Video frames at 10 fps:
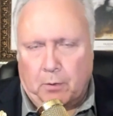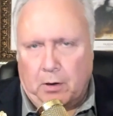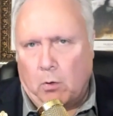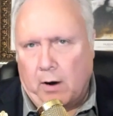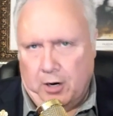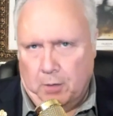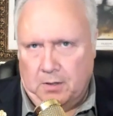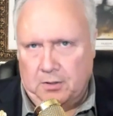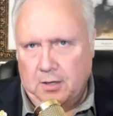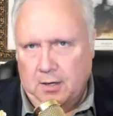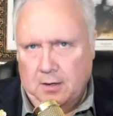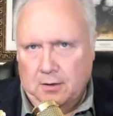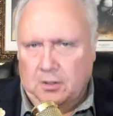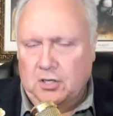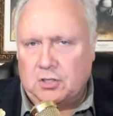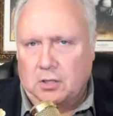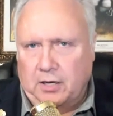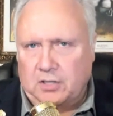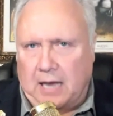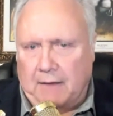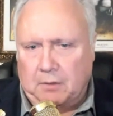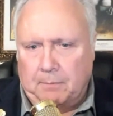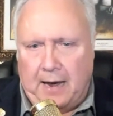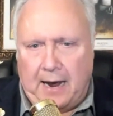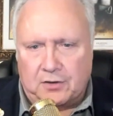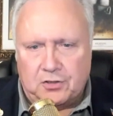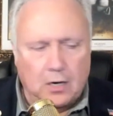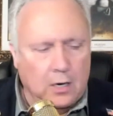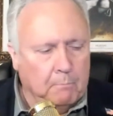requirement these clinics have to pass.